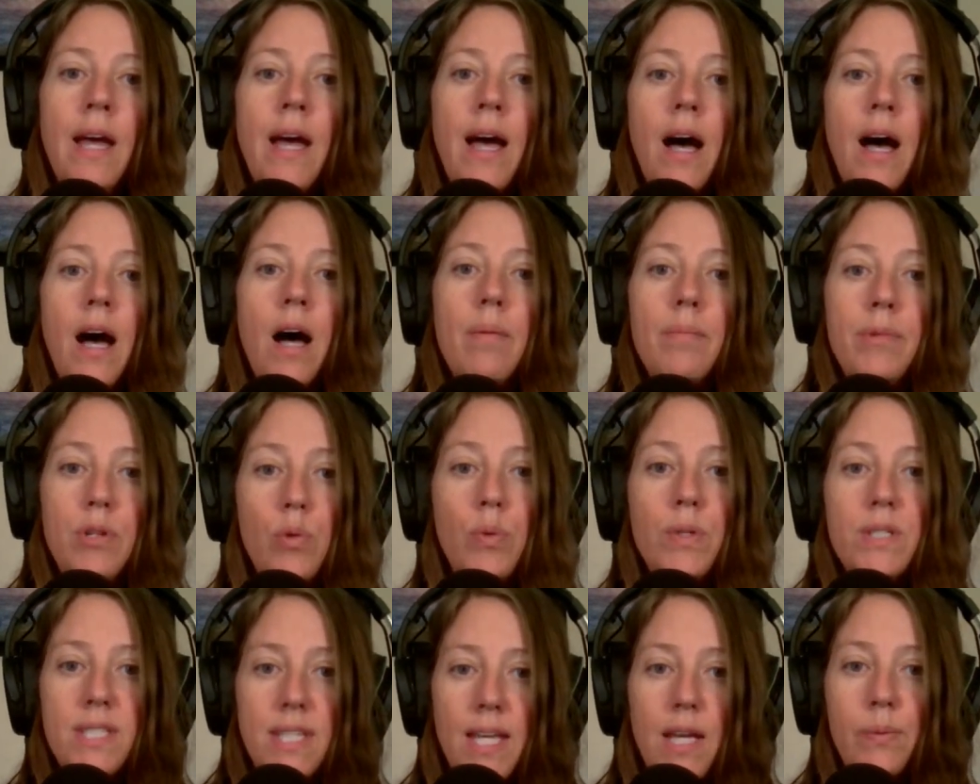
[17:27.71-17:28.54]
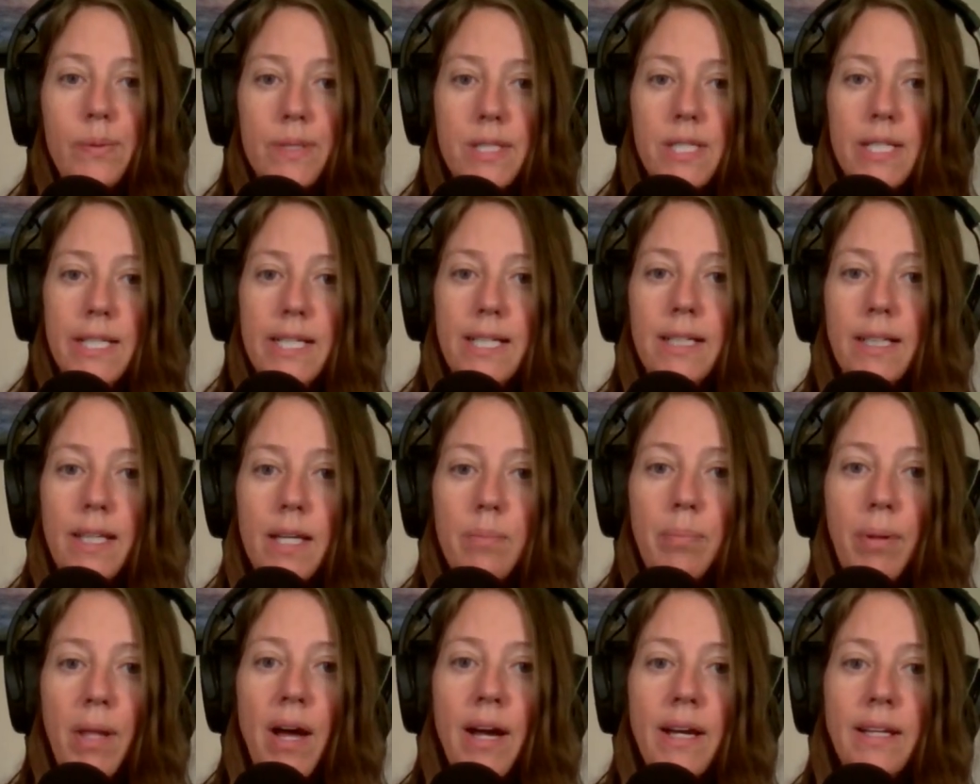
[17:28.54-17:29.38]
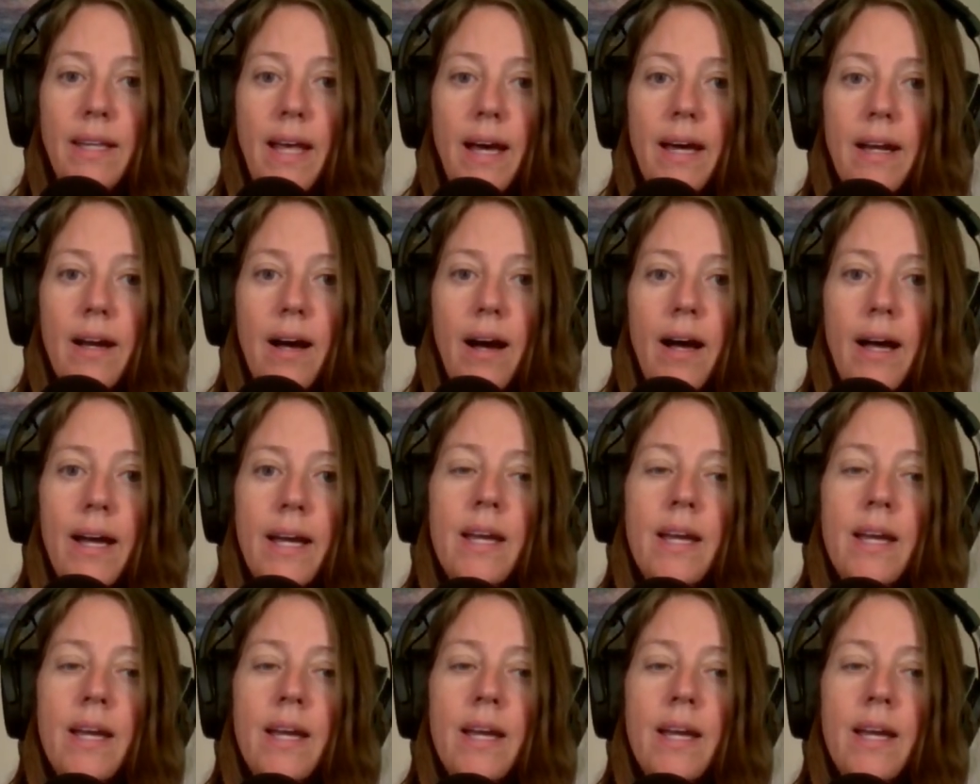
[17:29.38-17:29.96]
You would say it was legally blind, that eye.